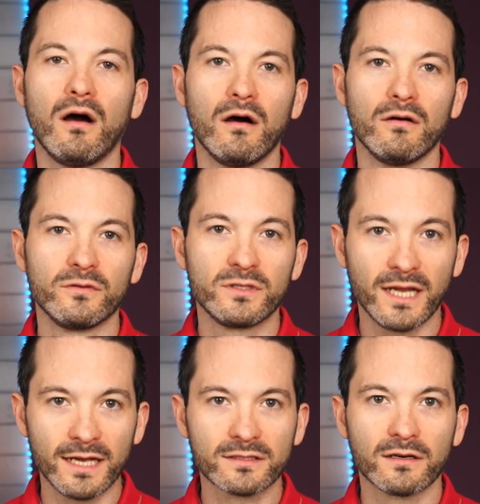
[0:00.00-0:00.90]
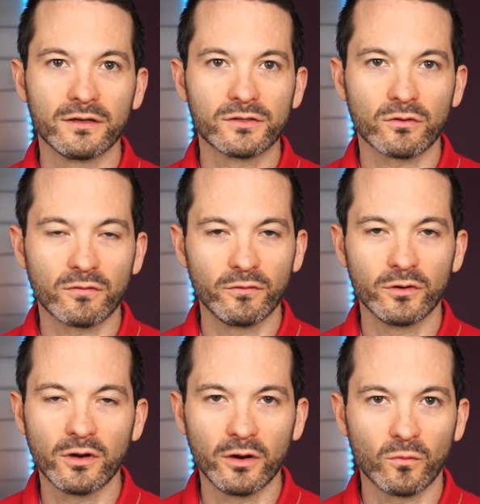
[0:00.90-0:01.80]
of deskless or
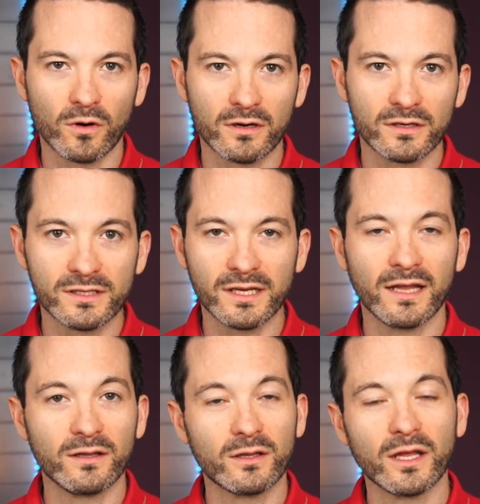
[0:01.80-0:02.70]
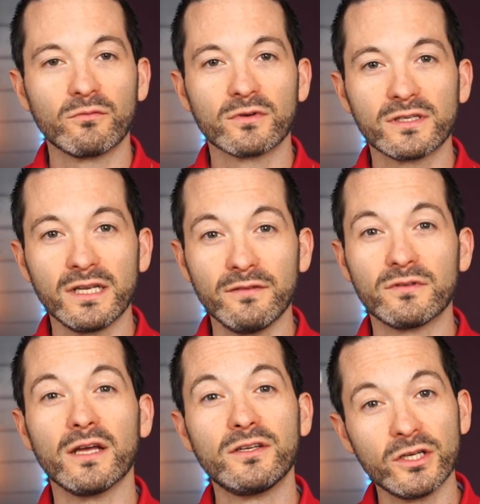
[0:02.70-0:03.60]
frontline workers said that they
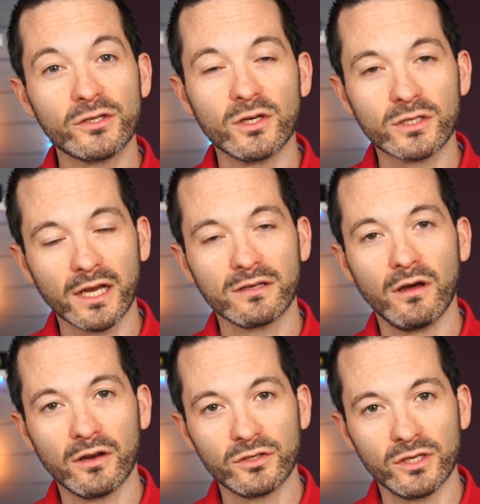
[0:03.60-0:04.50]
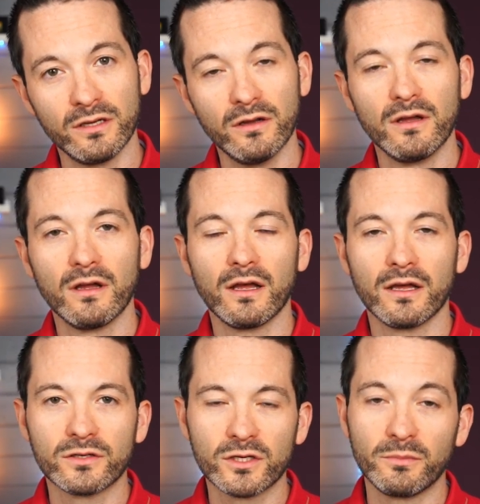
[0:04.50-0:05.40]
received additional technology
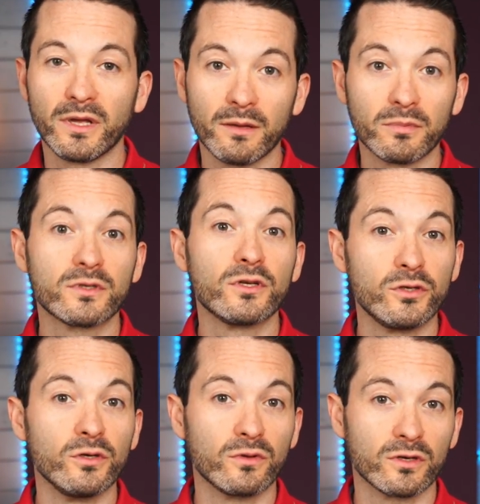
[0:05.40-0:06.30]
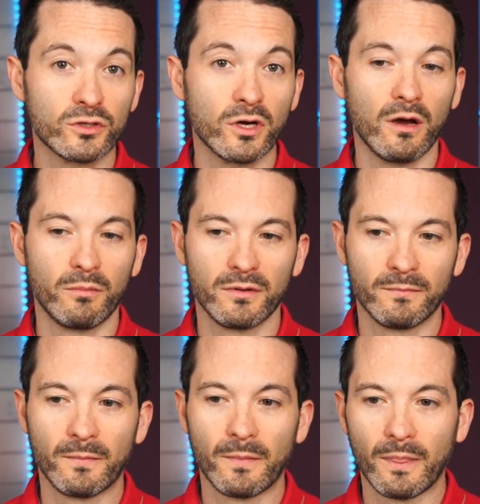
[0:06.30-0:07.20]
uh, to be able to do their job.
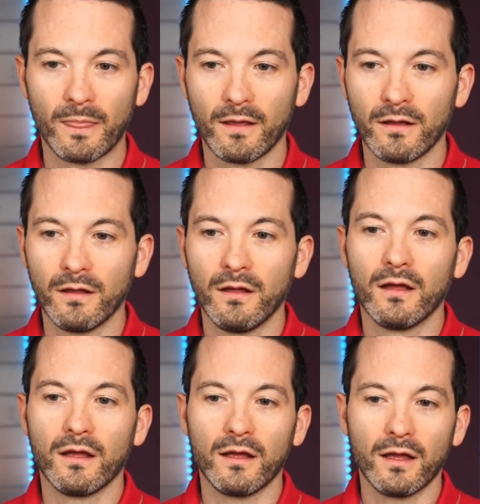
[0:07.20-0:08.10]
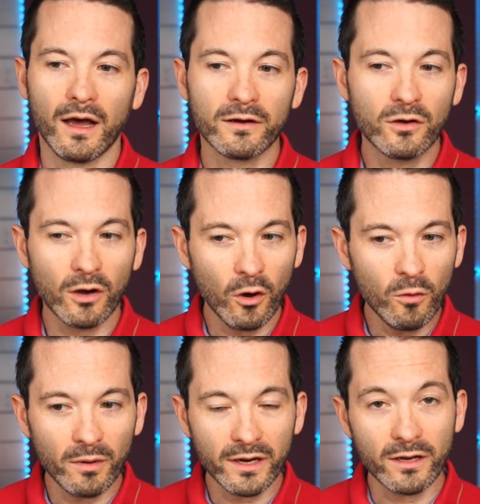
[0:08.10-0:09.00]
Uh, and
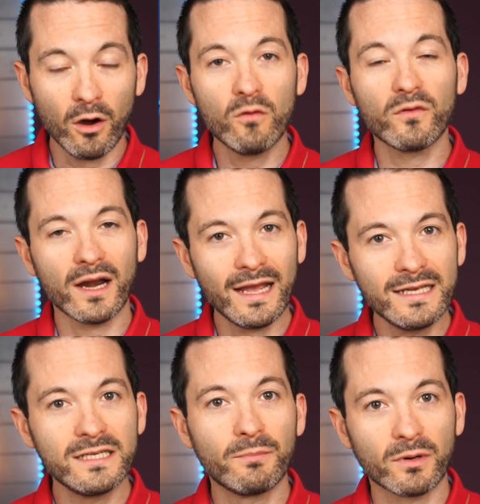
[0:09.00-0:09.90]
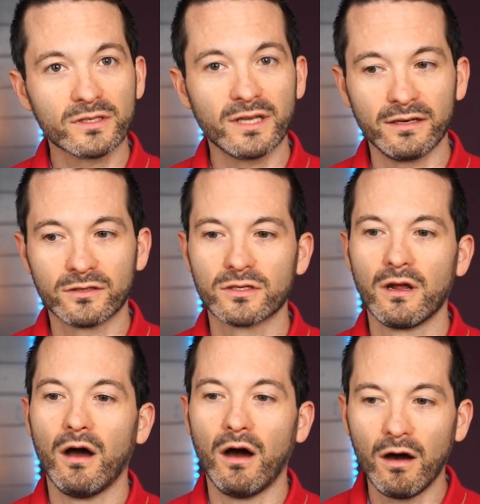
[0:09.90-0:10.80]
globally, over 80%
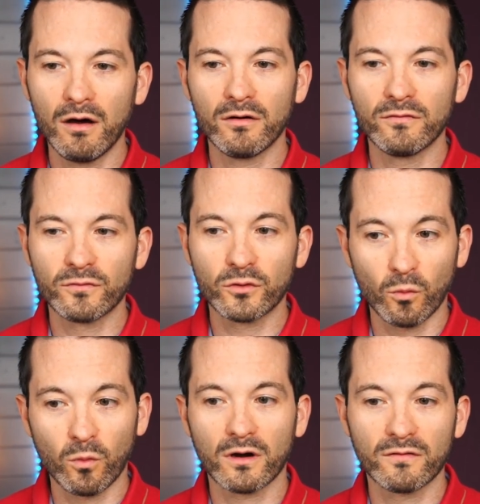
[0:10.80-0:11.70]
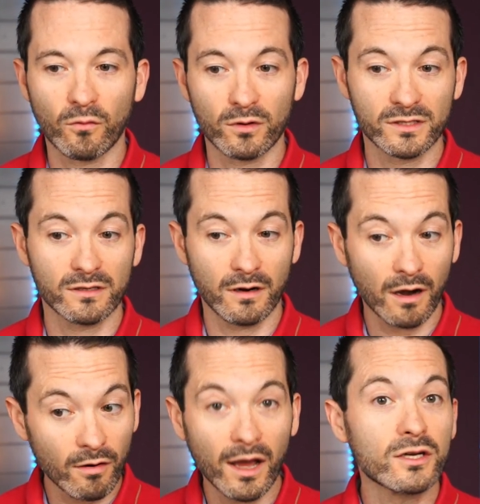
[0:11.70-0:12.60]
of the workforce
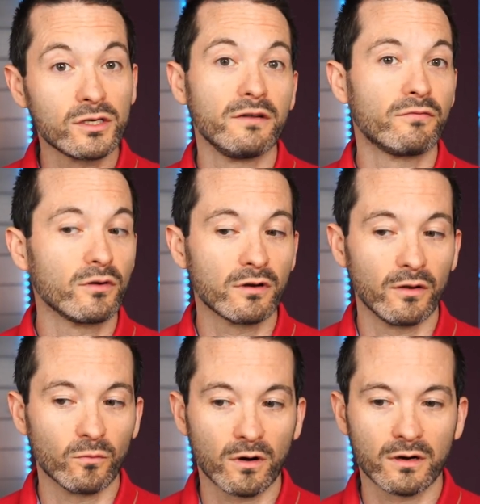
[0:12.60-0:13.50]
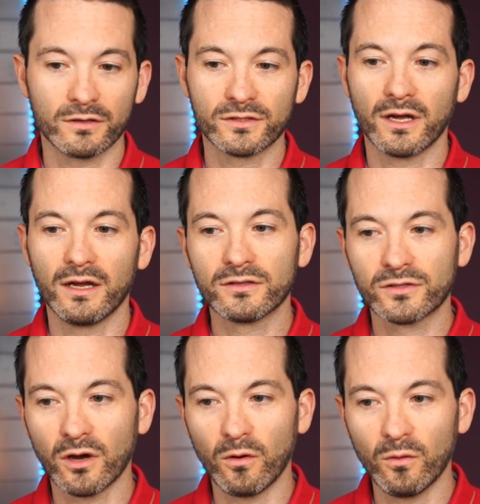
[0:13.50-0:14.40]
are actually frontline workers. And
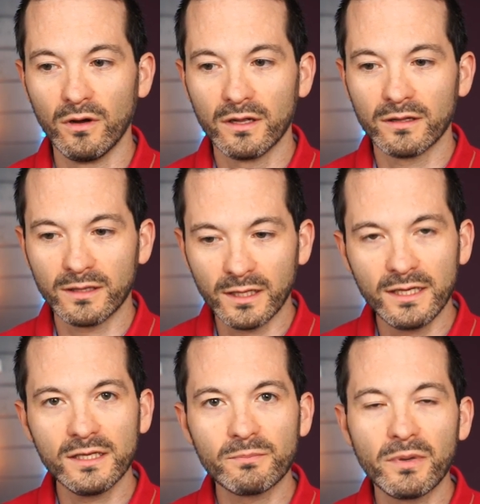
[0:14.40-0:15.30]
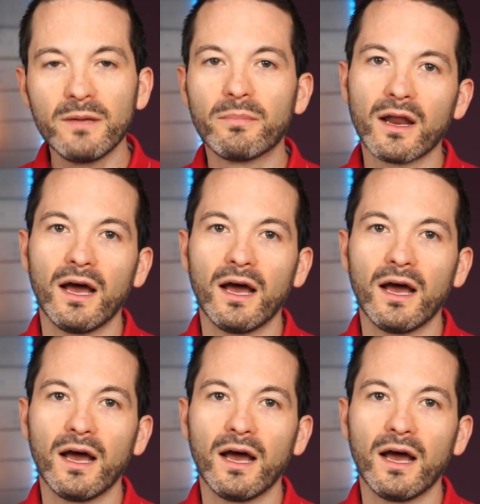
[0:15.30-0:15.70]
so these people